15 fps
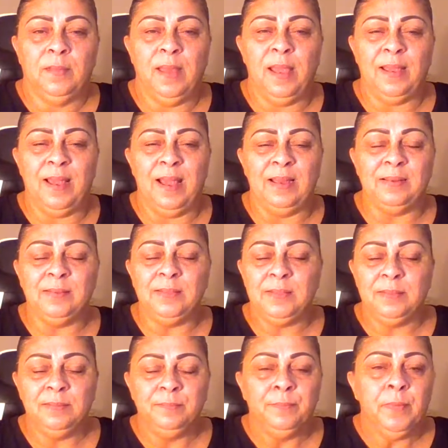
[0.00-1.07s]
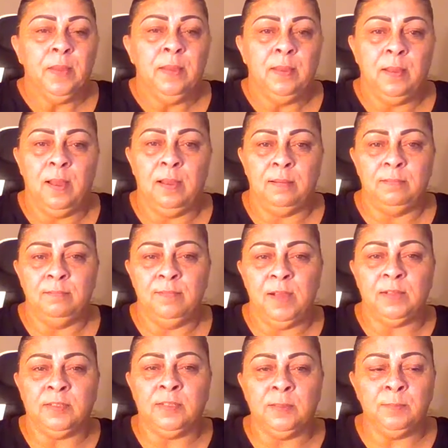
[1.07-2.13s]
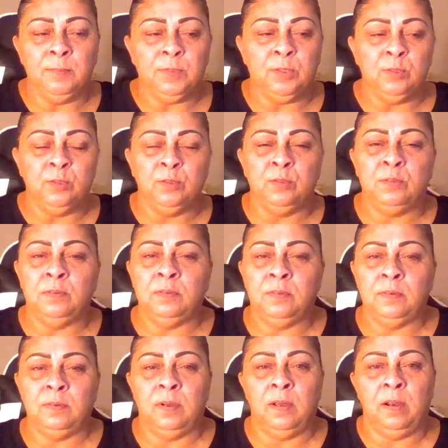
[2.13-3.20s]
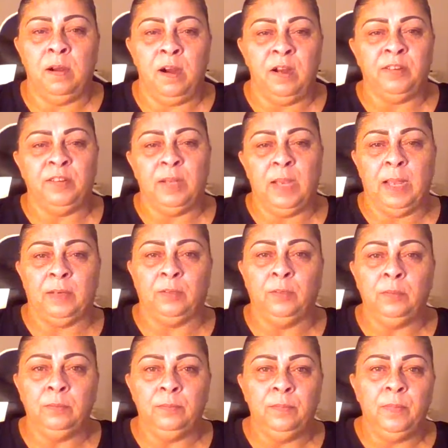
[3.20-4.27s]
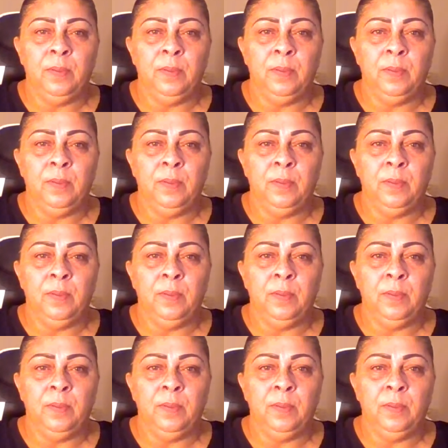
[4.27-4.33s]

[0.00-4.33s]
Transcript: Hi guys, welcome to our channel.